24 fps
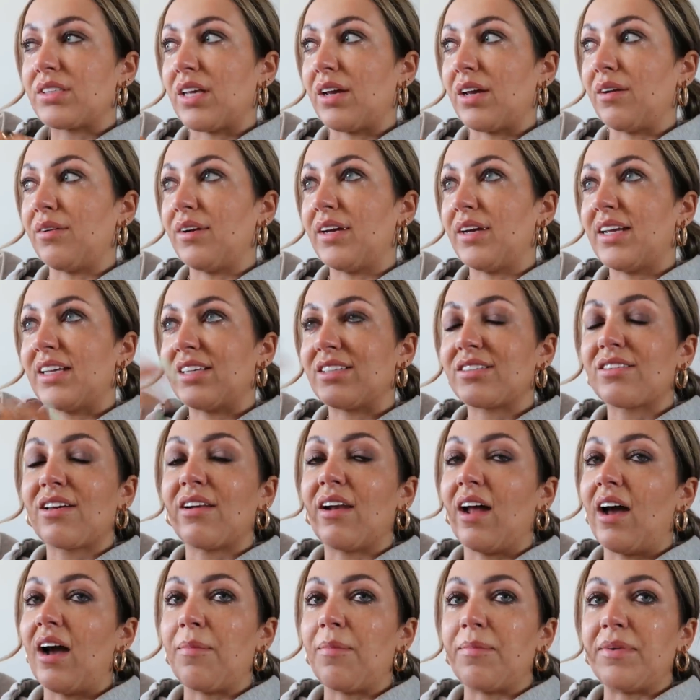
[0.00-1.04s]
So it's
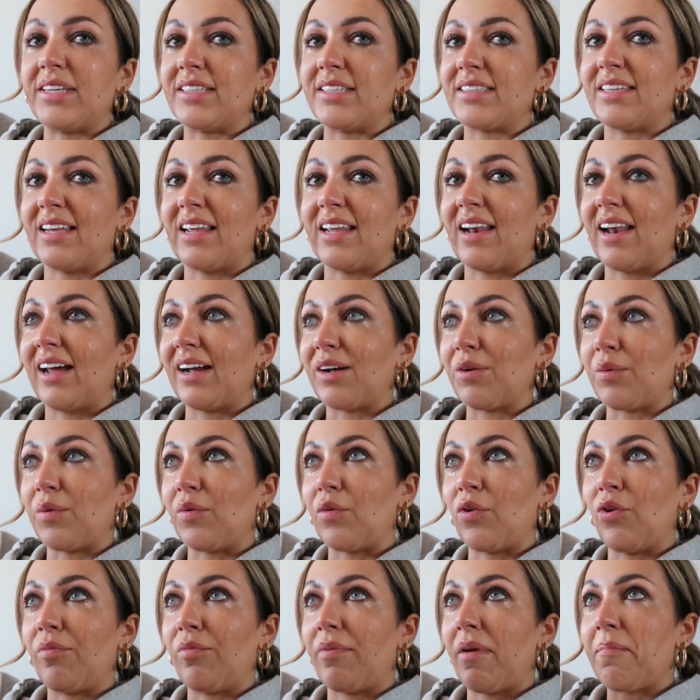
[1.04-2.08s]
gonna happen, isn't it? Like, we've
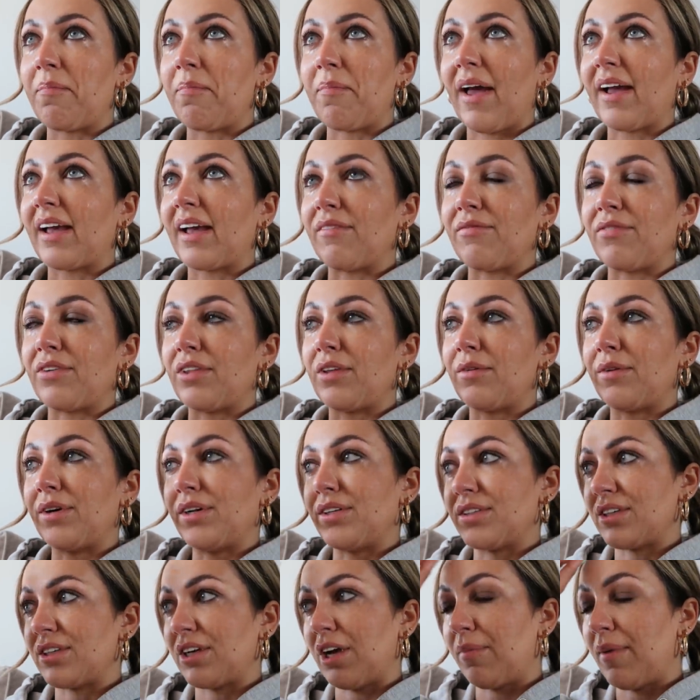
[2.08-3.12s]
all been begging for the
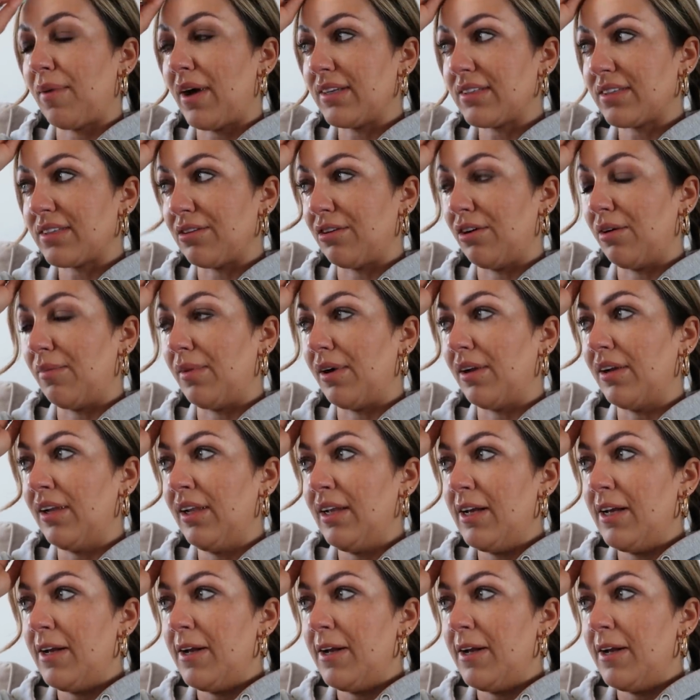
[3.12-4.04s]
world to go back to normal.